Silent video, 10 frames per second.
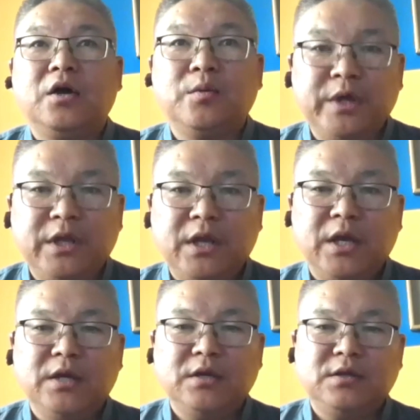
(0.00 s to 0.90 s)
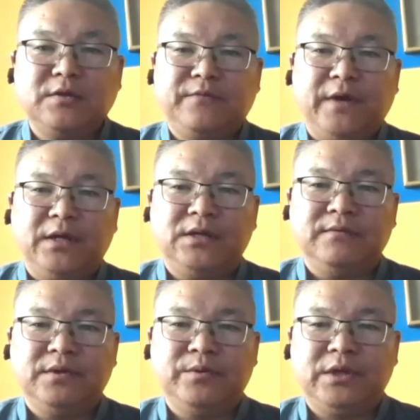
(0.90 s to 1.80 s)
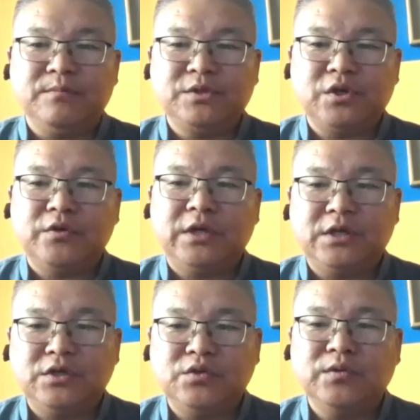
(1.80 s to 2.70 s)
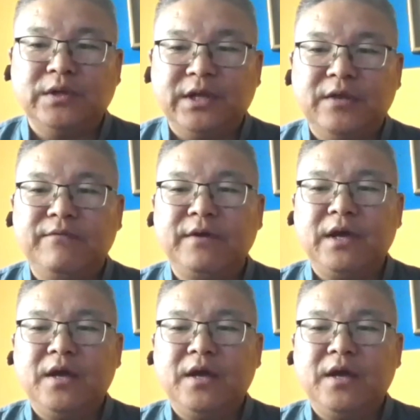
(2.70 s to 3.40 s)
communicate effectively with them, so that you live